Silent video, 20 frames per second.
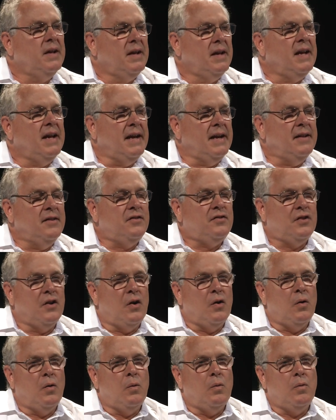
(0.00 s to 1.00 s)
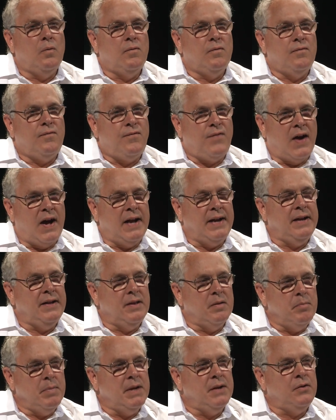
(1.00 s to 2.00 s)
And so finding
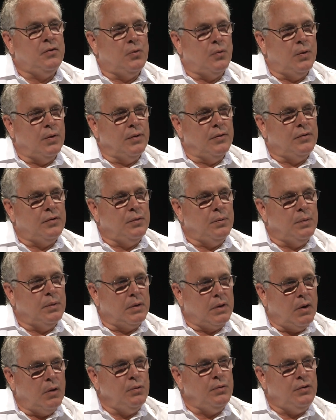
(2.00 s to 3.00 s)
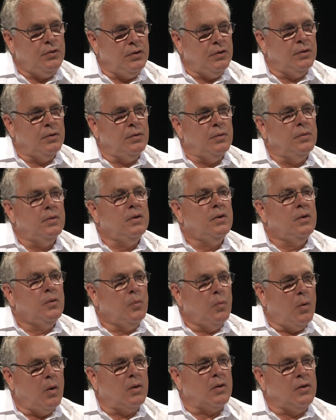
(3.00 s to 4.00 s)
the mentors who will coach you,
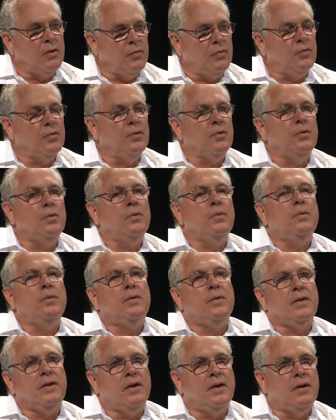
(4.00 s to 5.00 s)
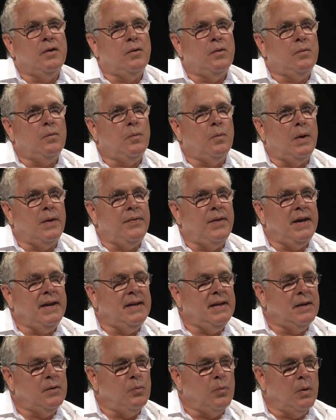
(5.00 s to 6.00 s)
walk you through, what they
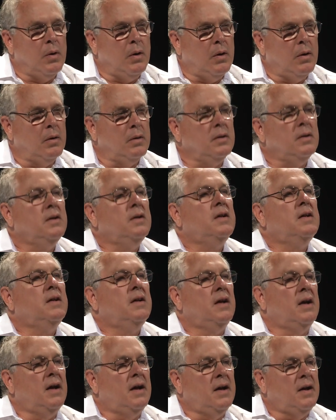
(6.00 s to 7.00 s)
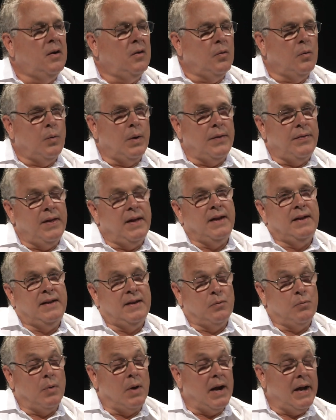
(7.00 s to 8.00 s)
did wrong or what they
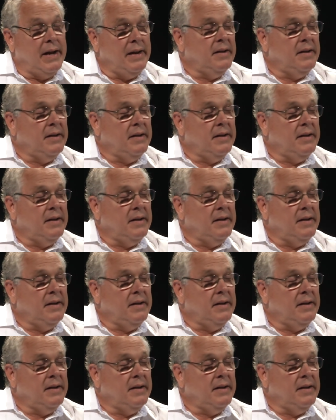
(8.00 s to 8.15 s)
did right,